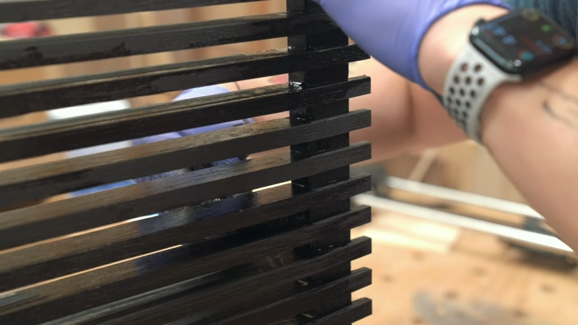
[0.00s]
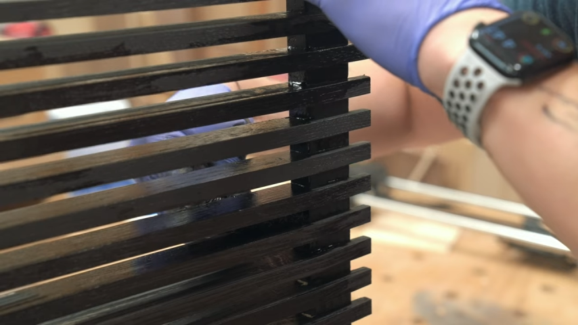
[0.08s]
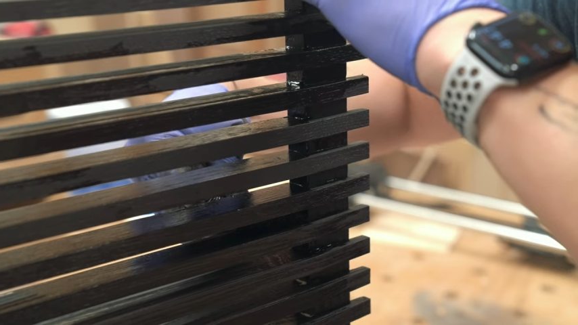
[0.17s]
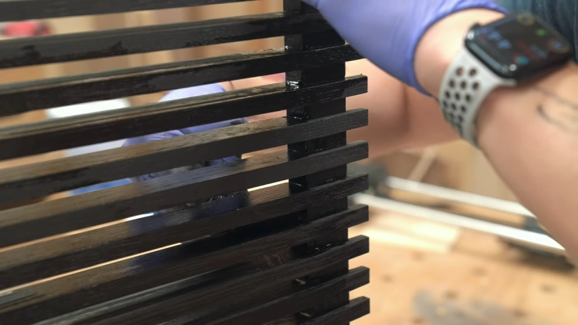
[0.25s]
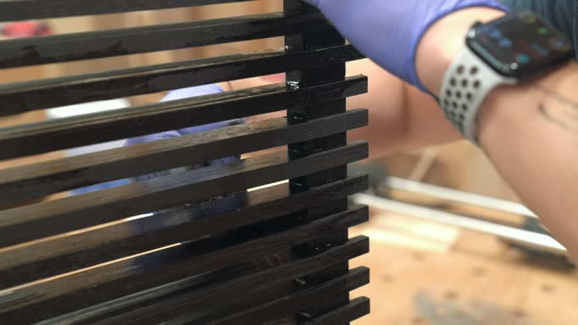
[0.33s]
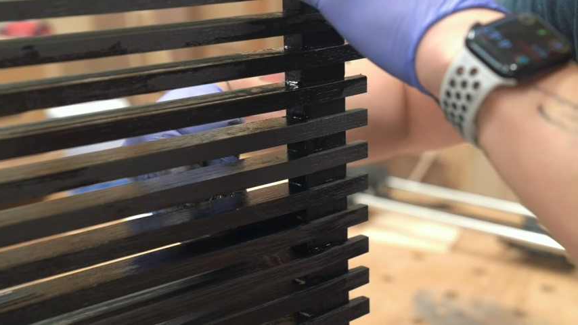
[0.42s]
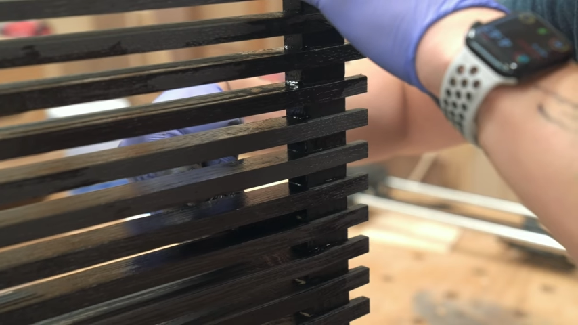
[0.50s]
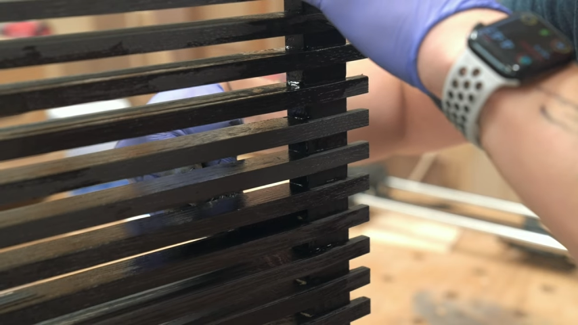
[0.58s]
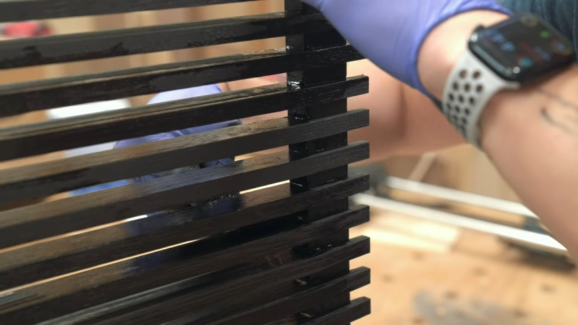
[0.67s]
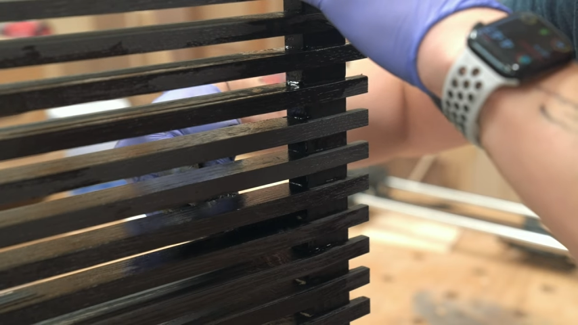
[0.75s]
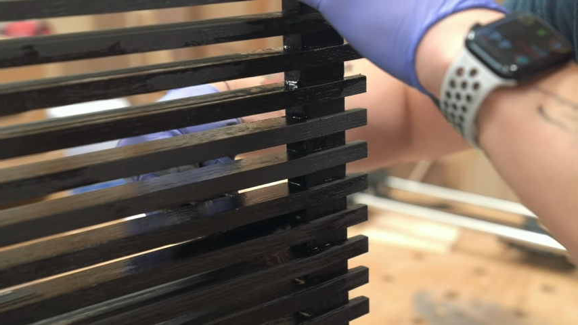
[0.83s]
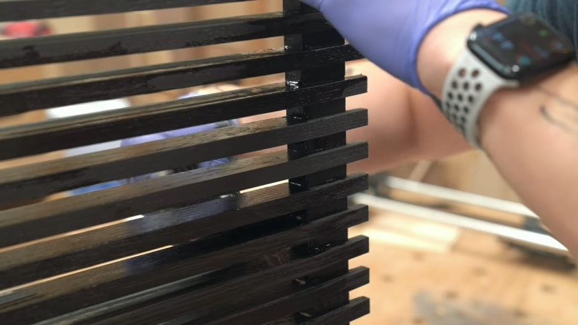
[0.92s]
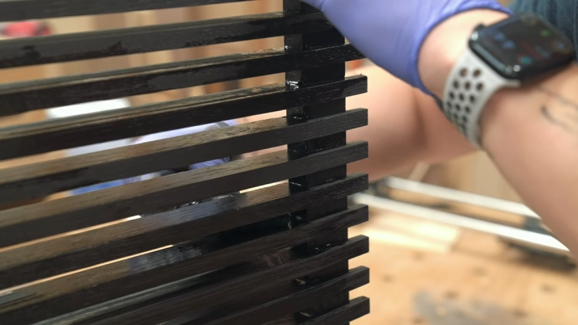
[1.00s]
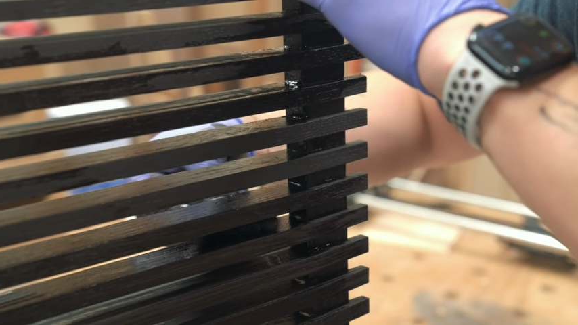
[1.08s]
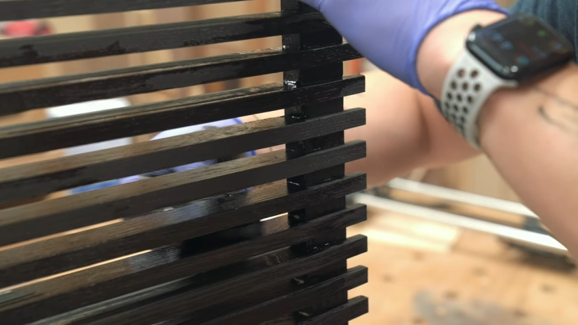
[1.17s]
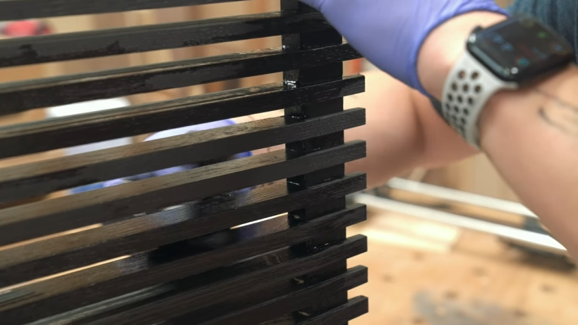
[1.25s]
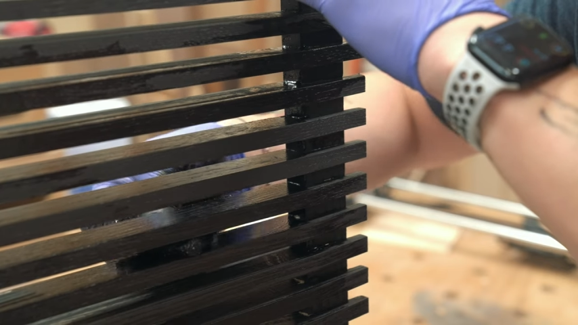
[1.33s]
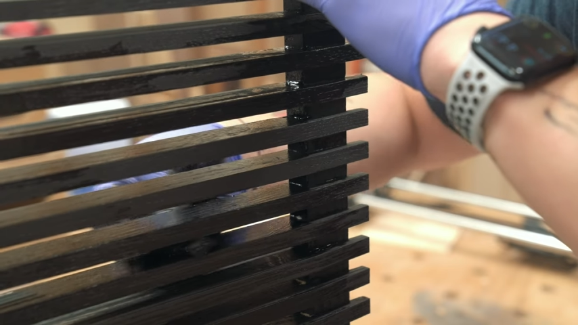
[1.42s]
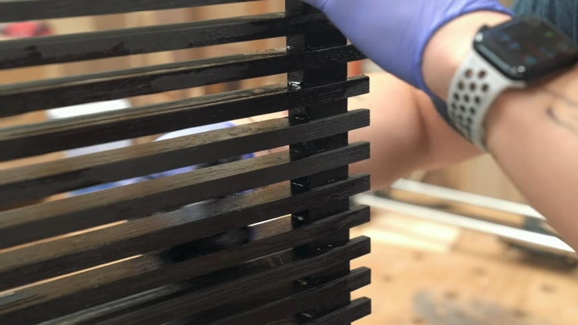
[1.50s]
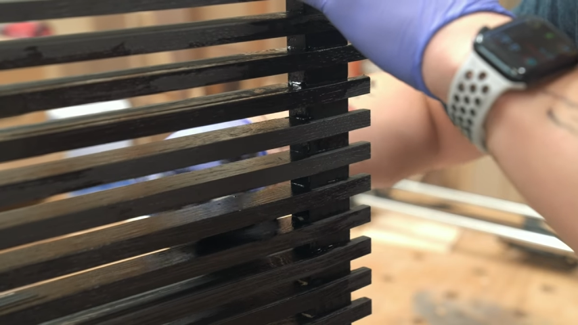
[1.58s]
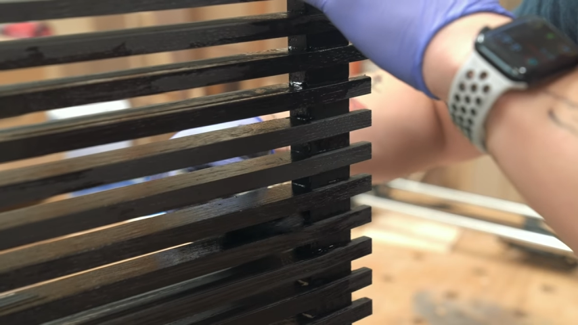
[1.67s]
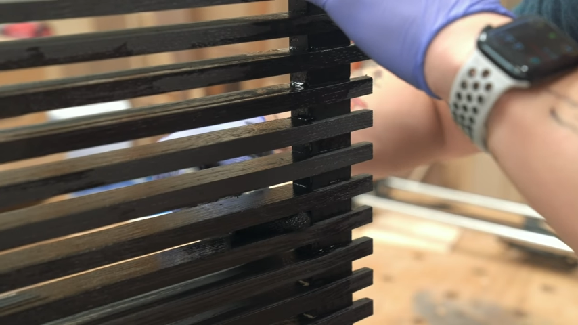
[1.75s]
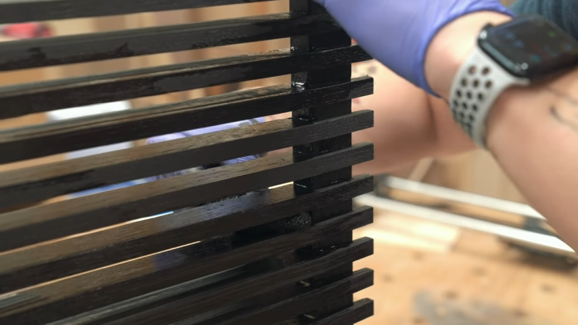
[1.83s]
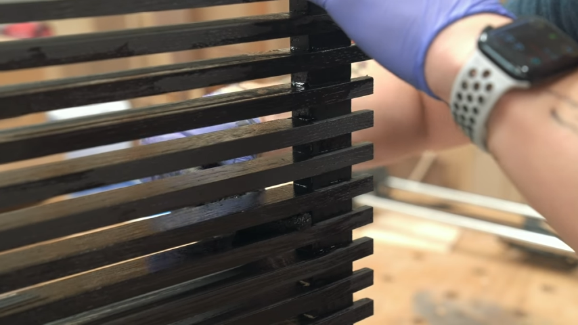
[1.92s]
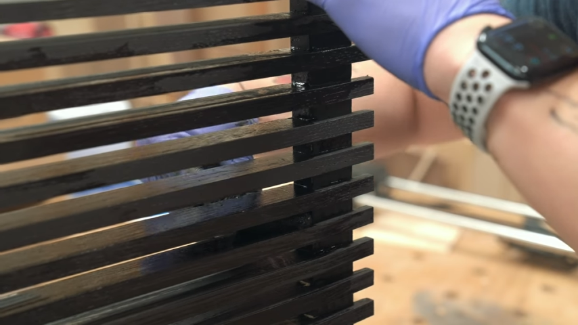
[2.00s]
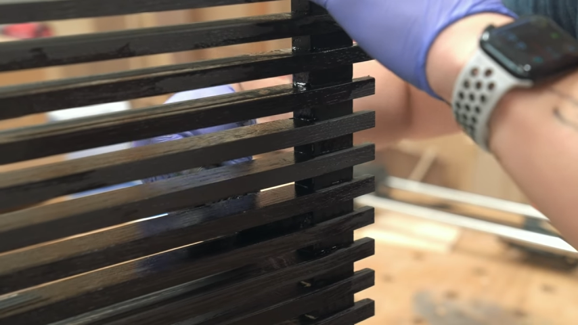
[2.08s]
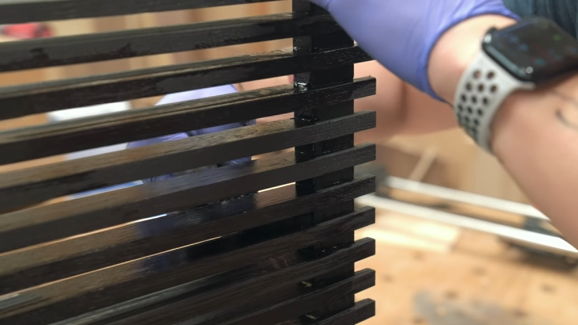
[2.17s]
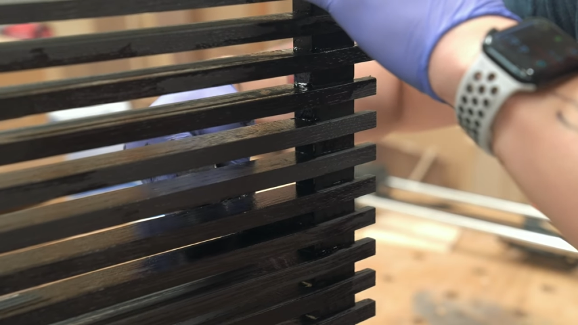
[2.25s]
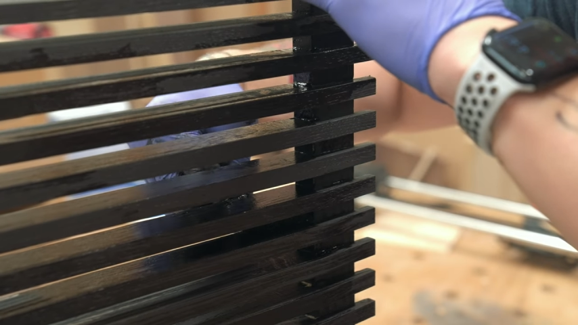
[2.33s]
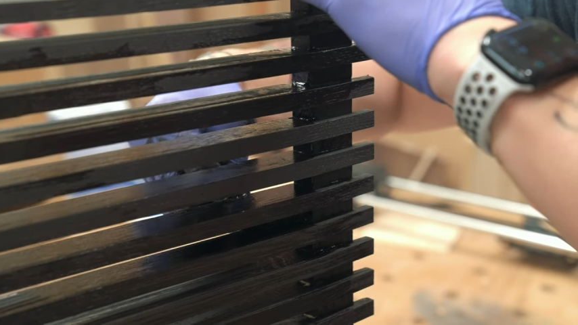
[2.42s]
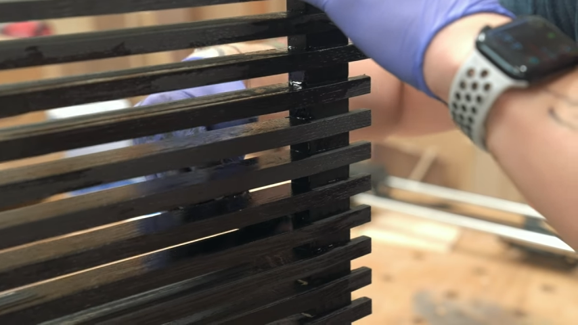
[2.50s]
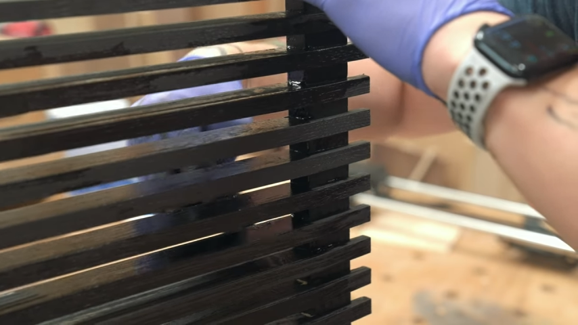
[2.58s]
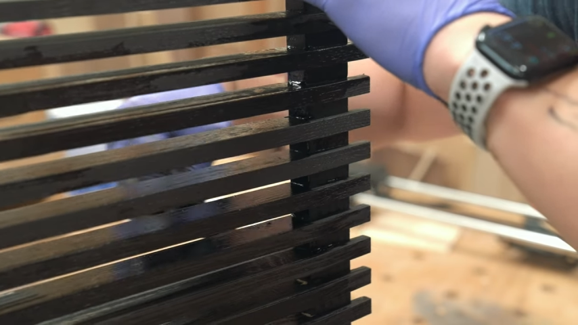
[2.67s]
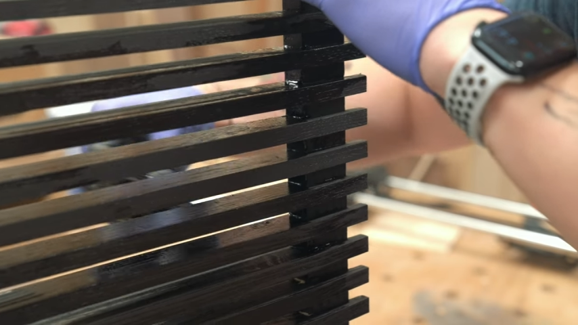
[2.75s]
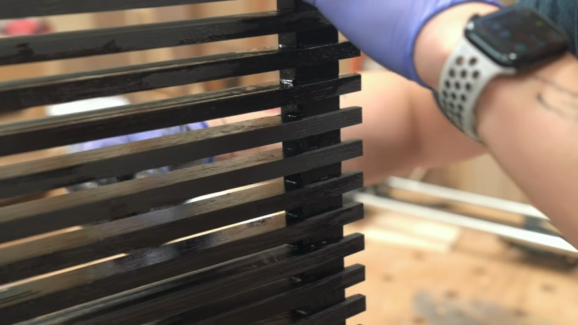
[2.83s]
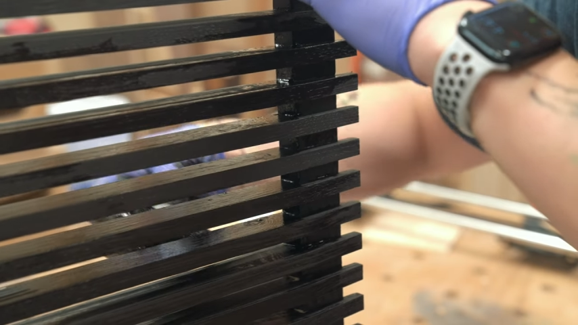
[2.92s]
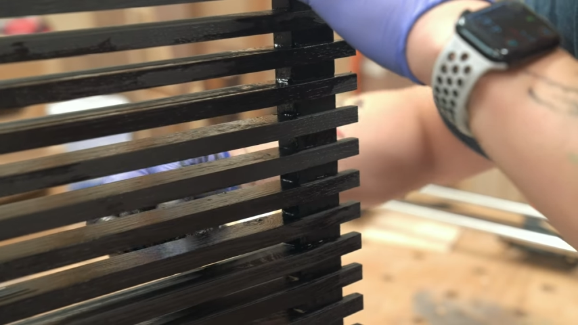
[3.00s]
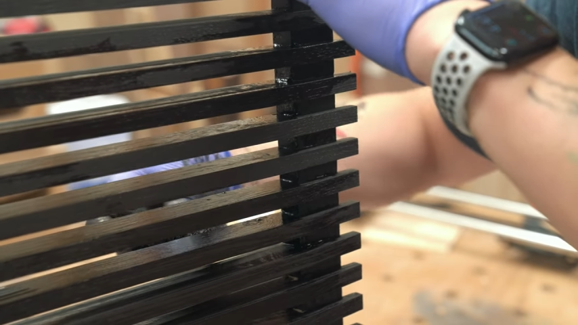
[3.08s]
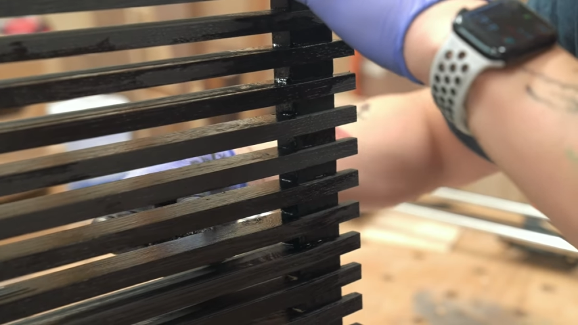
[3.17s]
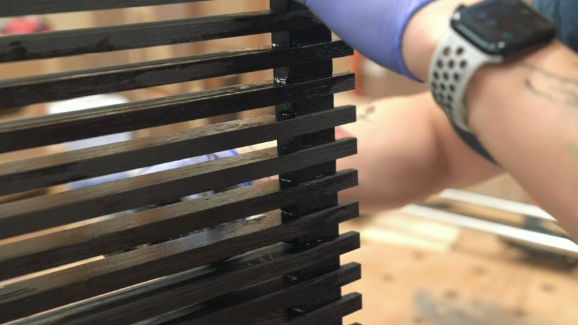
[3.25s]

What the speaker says: Nobody's mouth can be seen.